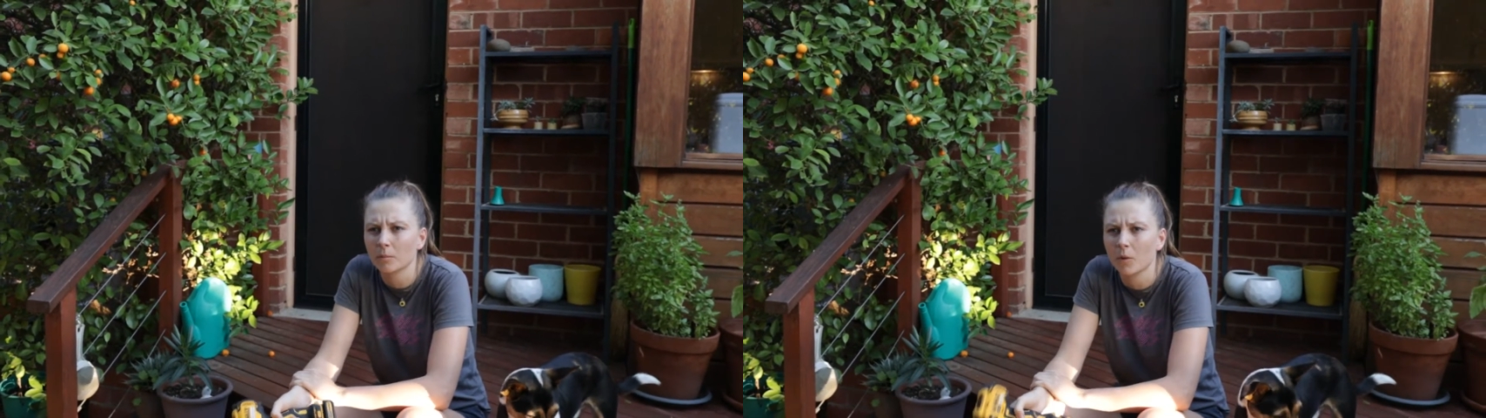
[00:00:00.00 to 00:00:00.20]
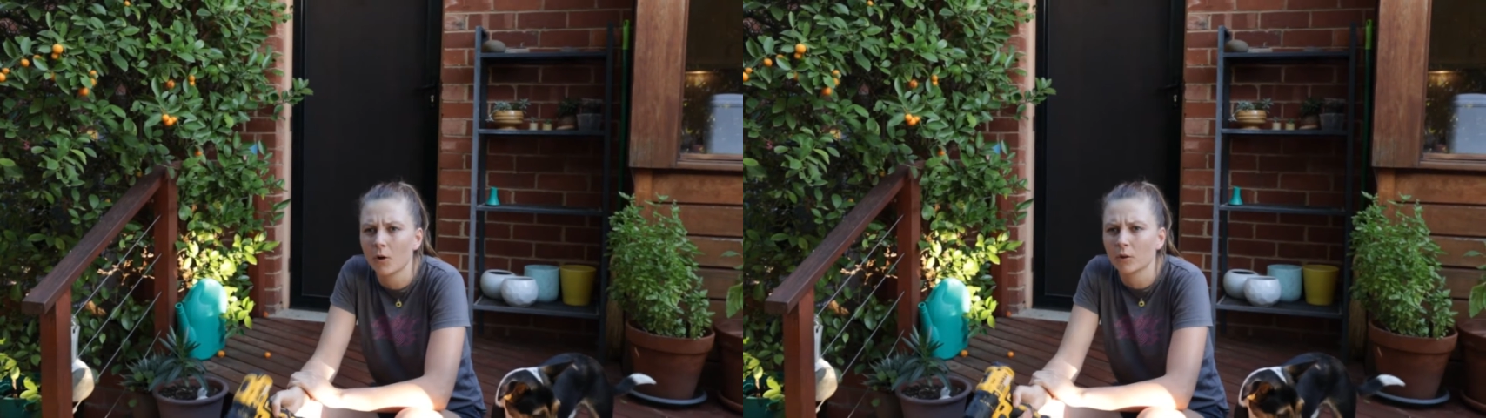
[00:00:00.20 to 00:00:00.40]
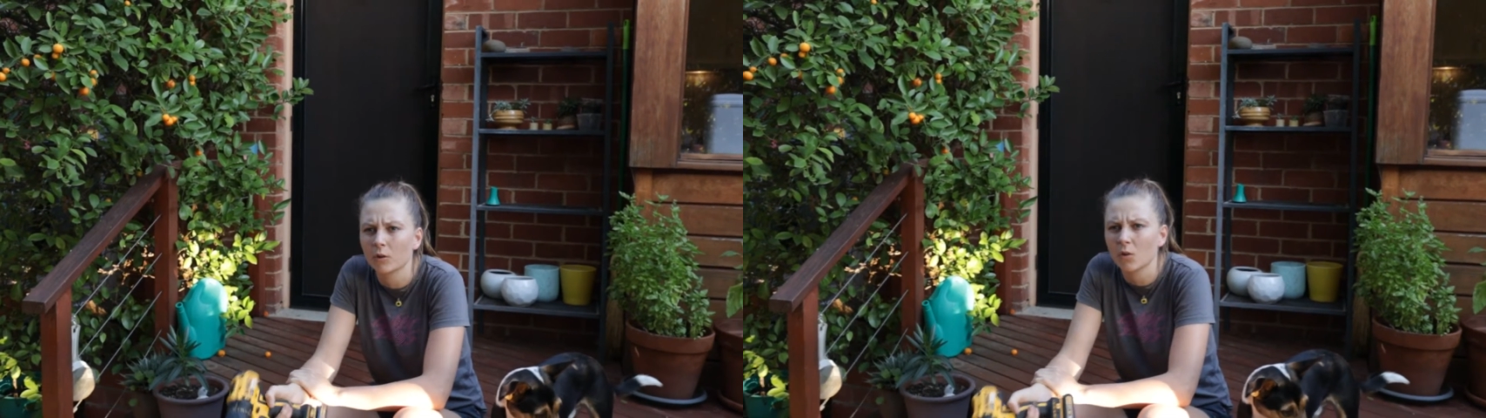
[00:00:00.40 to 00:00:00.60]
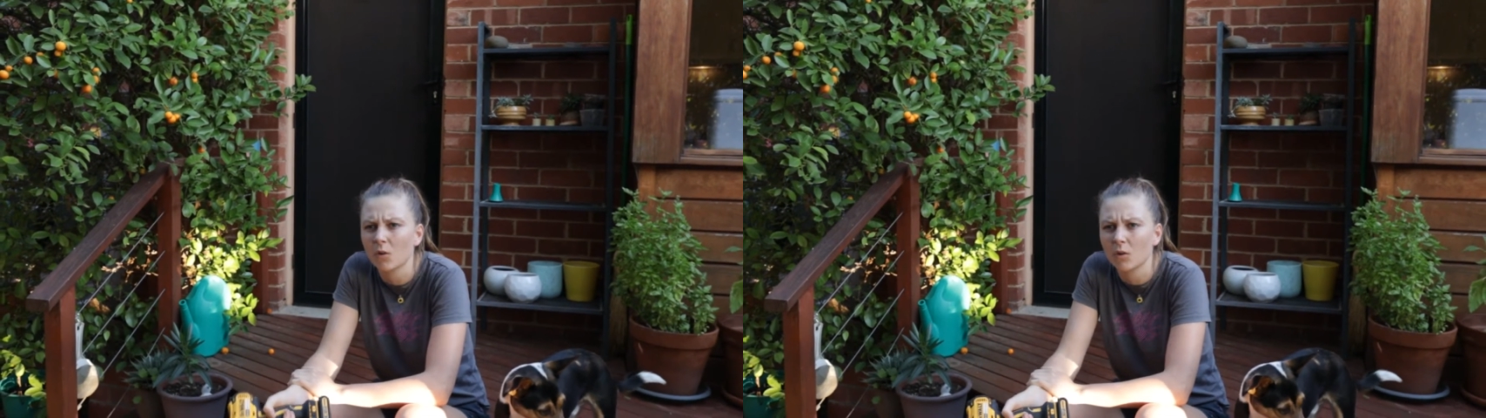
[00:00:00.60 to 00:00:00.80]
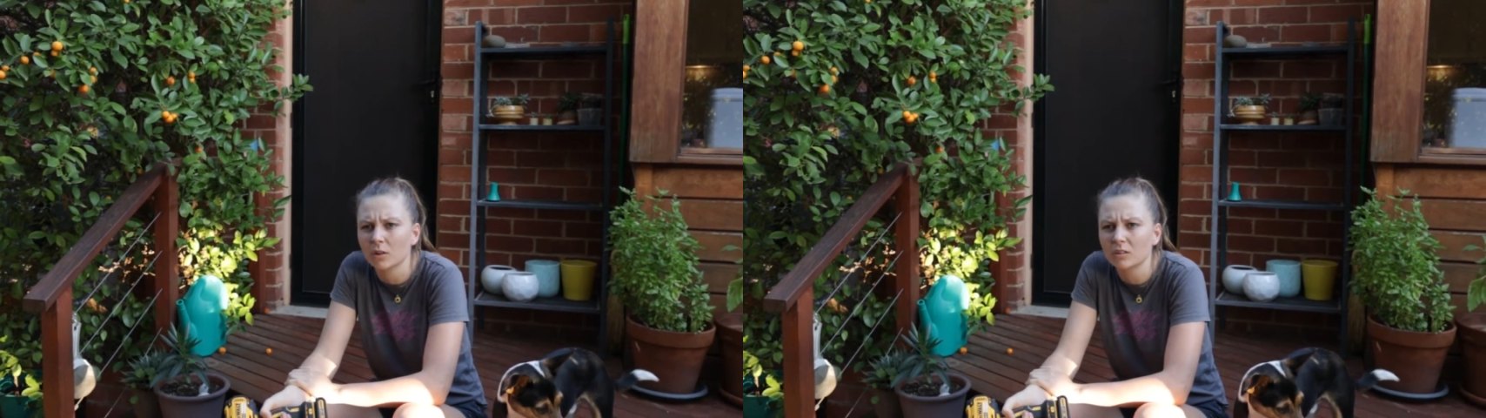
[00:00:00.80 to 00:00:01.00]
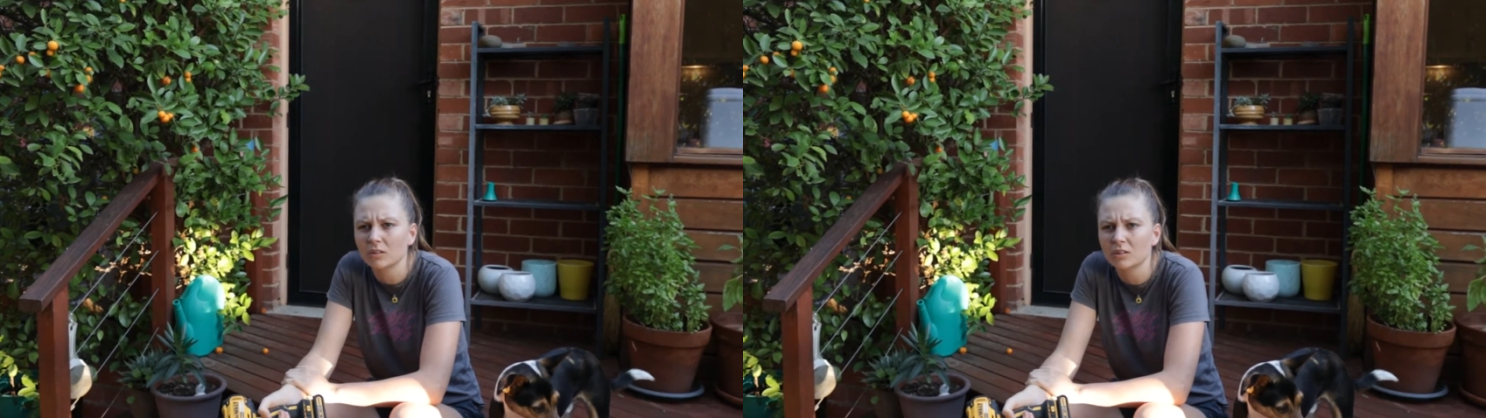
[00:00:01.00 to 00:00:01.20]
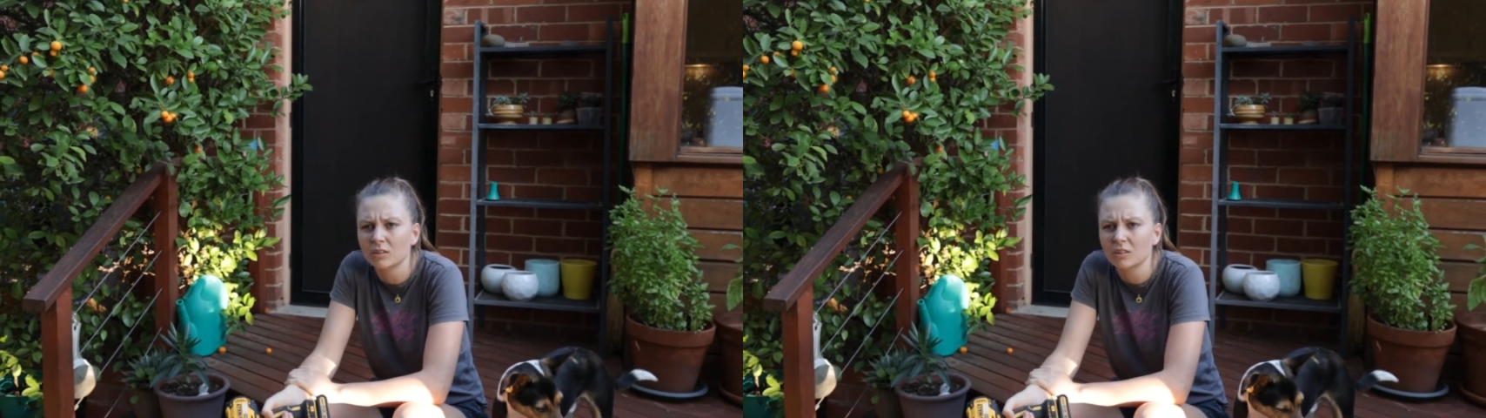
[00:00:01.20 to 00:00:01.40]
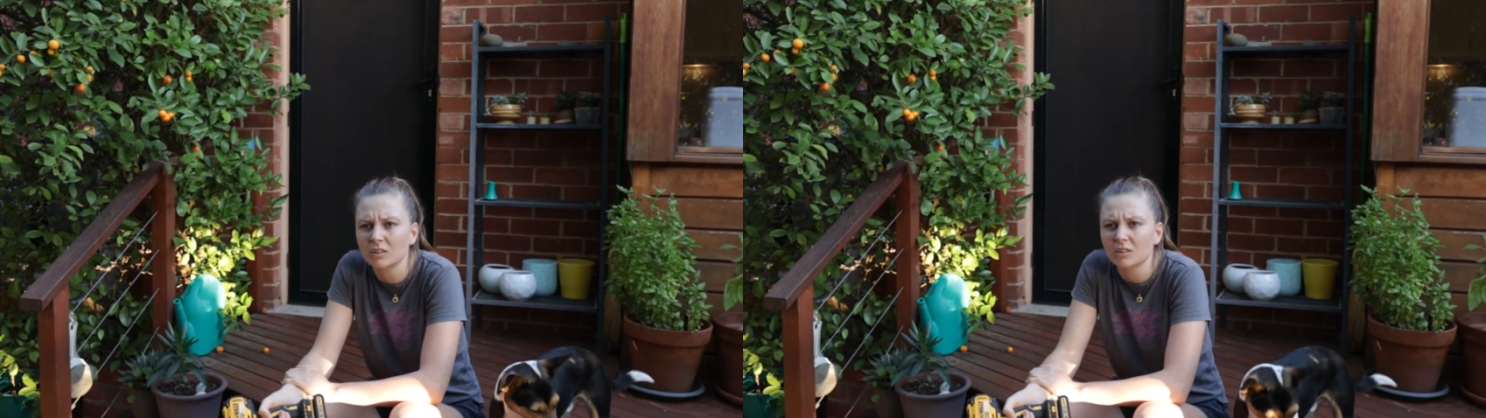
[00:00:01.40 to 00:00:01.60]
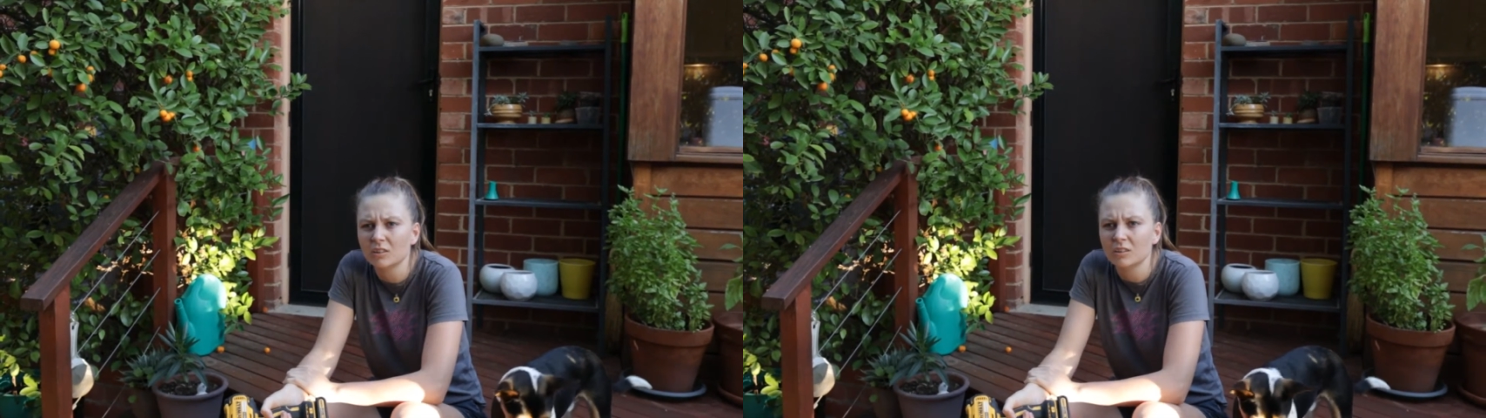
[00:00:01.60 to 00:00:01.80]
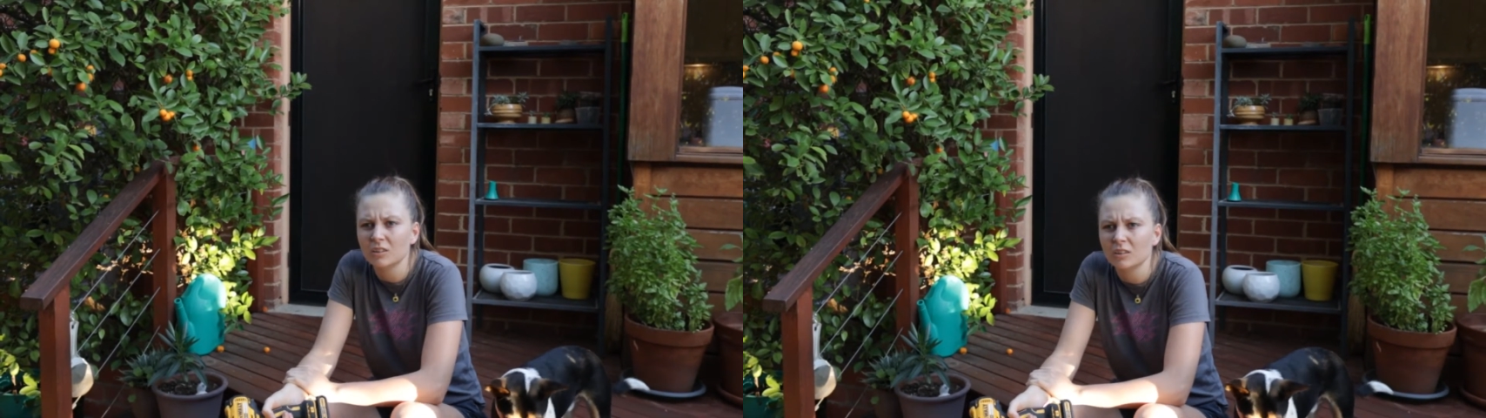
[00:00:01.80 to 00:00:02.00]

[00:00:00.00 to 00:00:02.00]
mow the lawn.